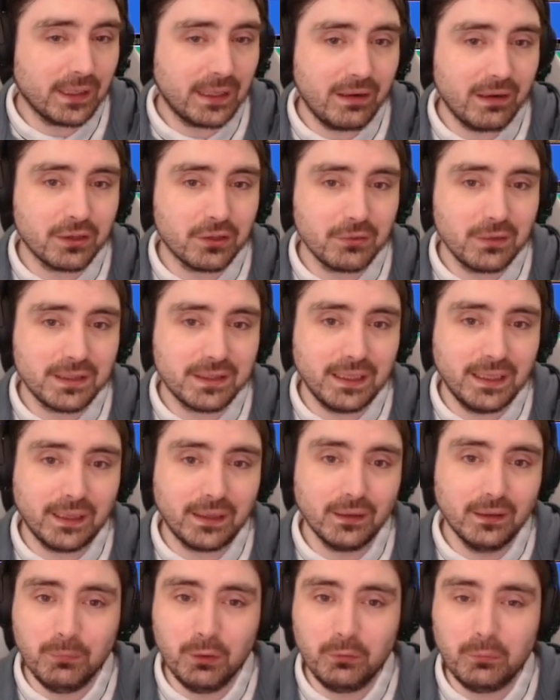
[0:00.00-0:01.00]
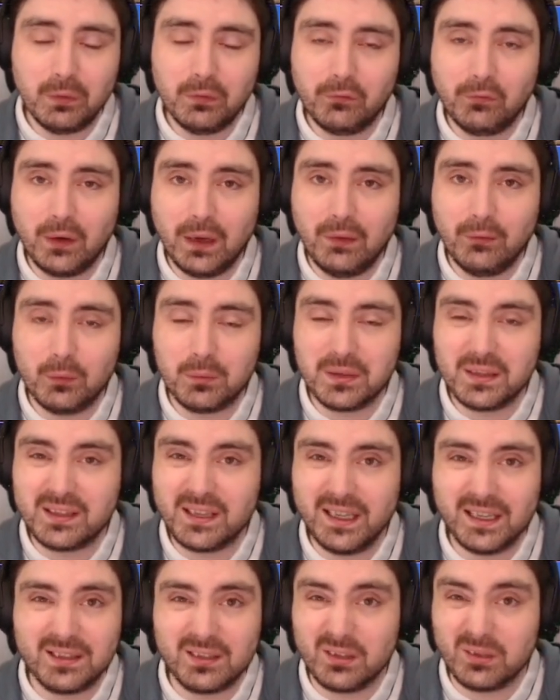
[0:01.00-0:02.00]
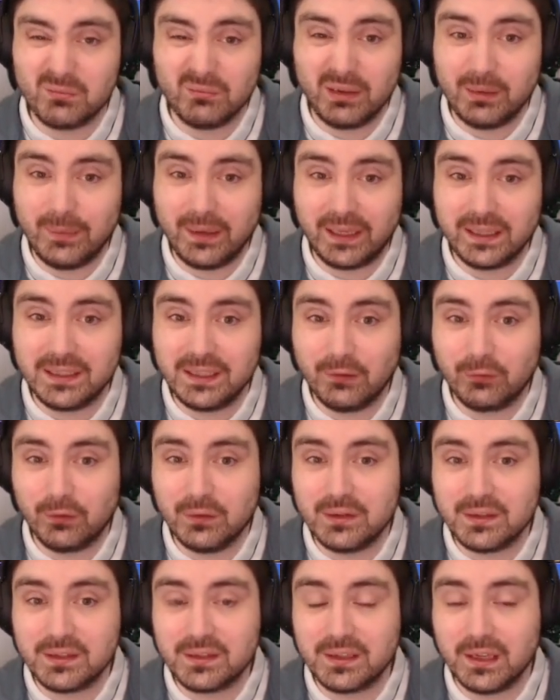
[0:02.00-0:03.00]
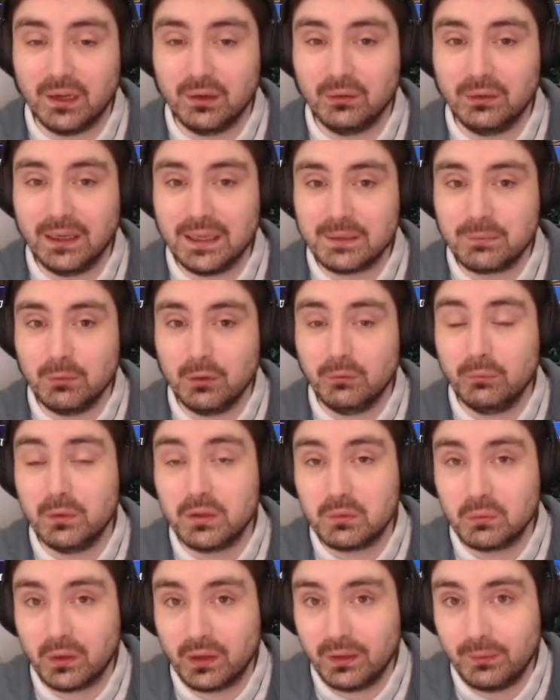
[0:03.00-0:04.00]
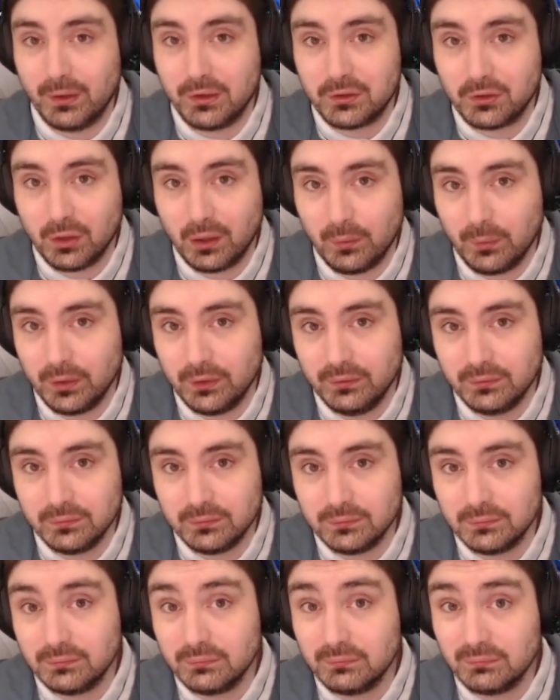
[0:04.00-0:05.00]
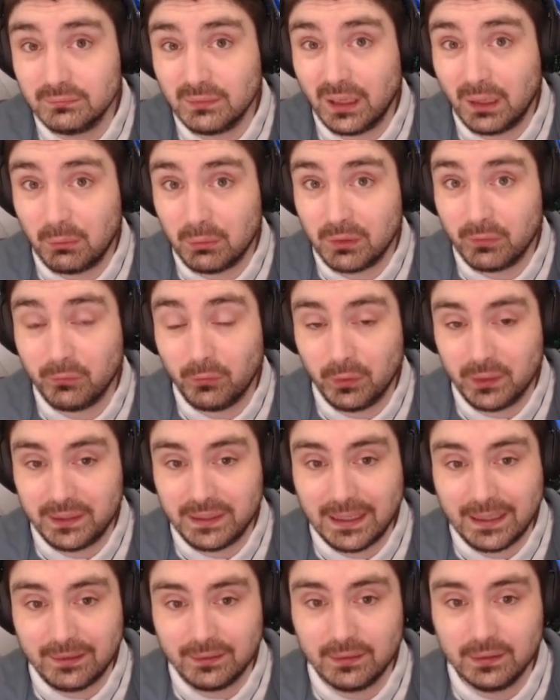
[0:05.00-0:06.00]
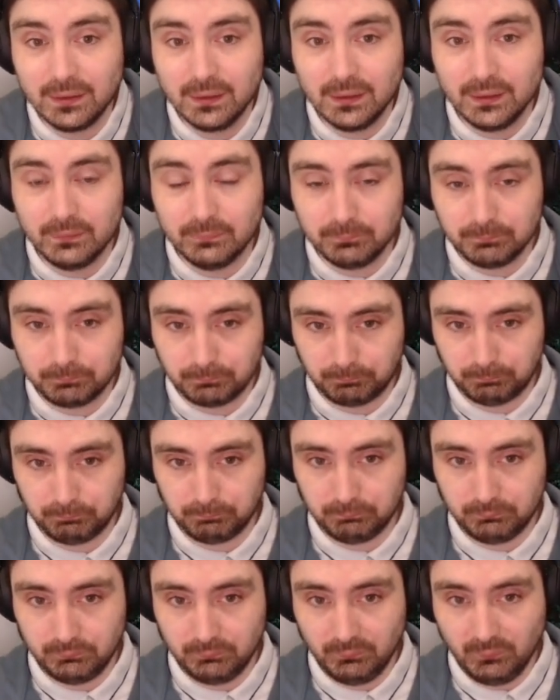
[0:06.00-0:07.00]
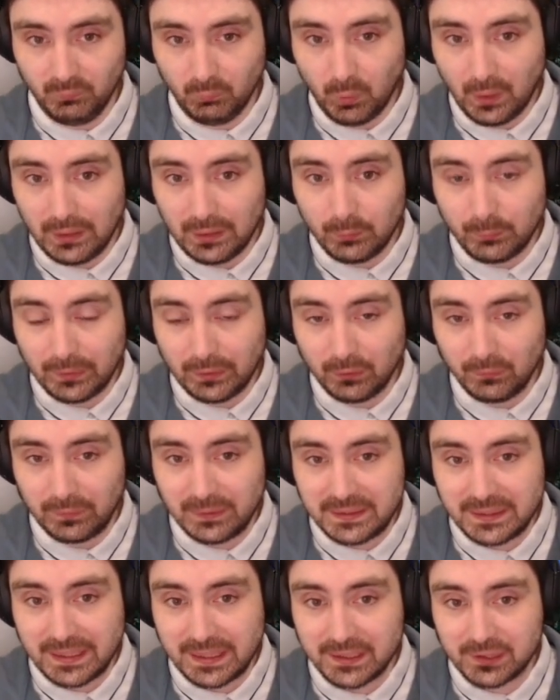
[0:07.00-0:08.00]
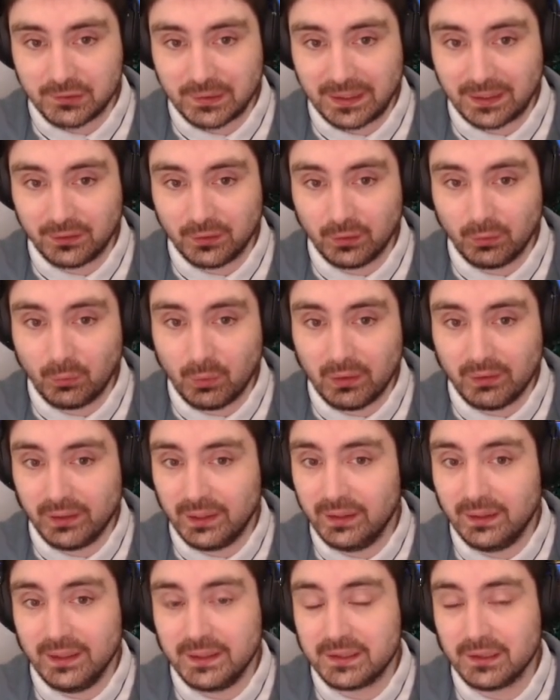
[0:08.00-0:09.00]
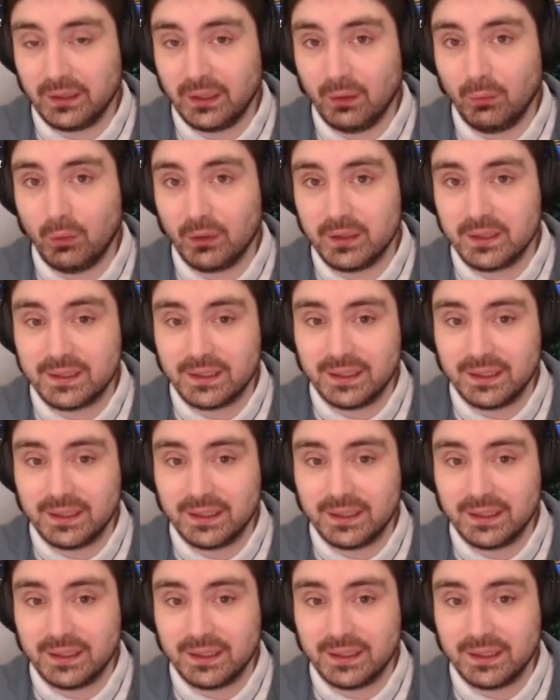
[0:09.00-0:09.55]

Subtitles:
a characteristic, movement 5 up to 6 doesn't really make a difference. So as movement's one of the most common, I would avoid that. While it would be lovely to get strength on a warrior, it's only a 1 in